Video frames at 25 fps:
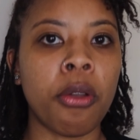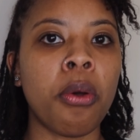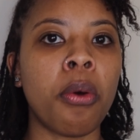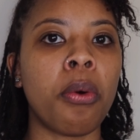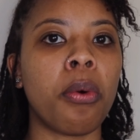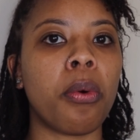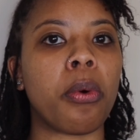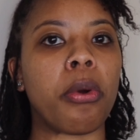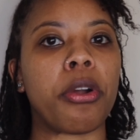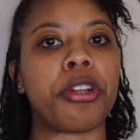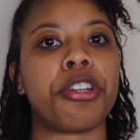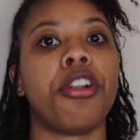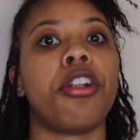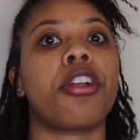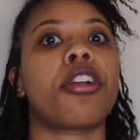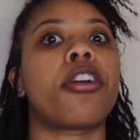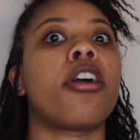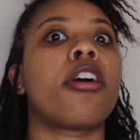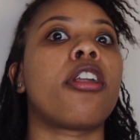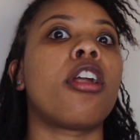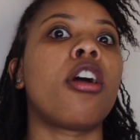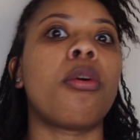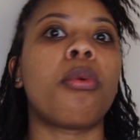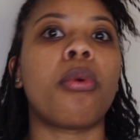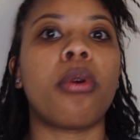or you're
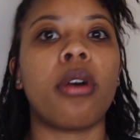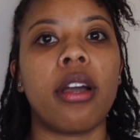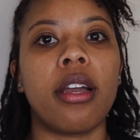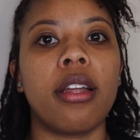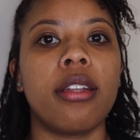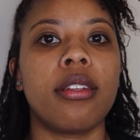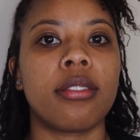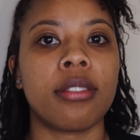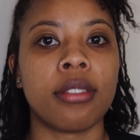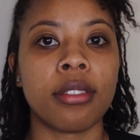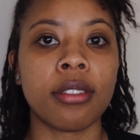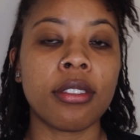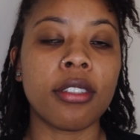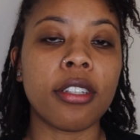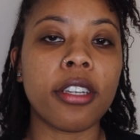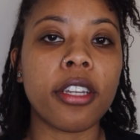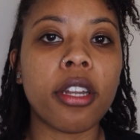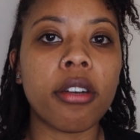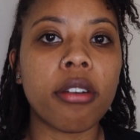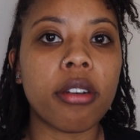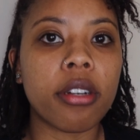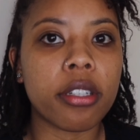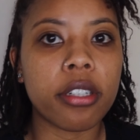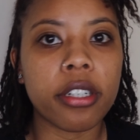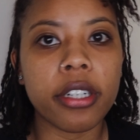gonna want, you
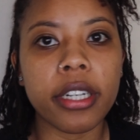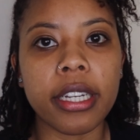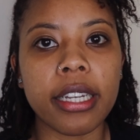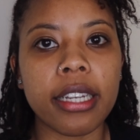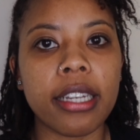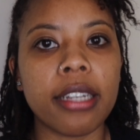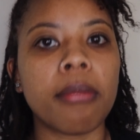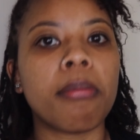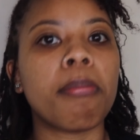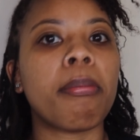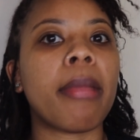know, a grid.